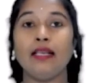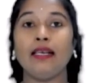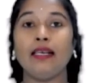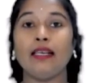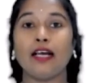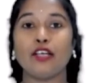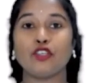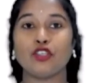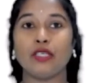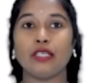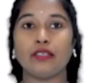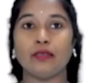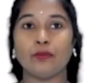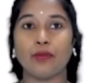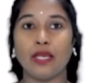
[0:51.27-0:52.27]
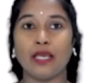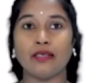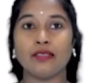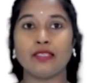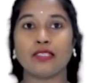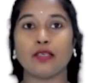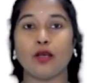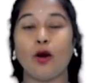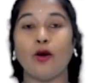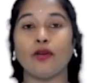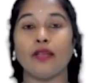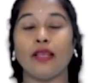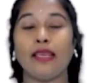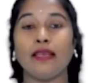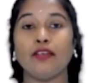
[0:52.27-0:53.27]
largely depends
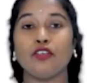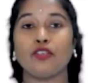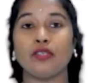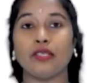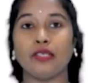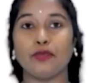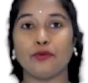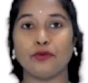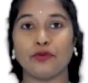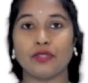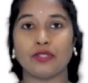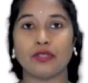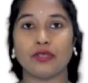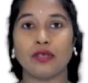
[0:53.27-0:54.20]
on energy use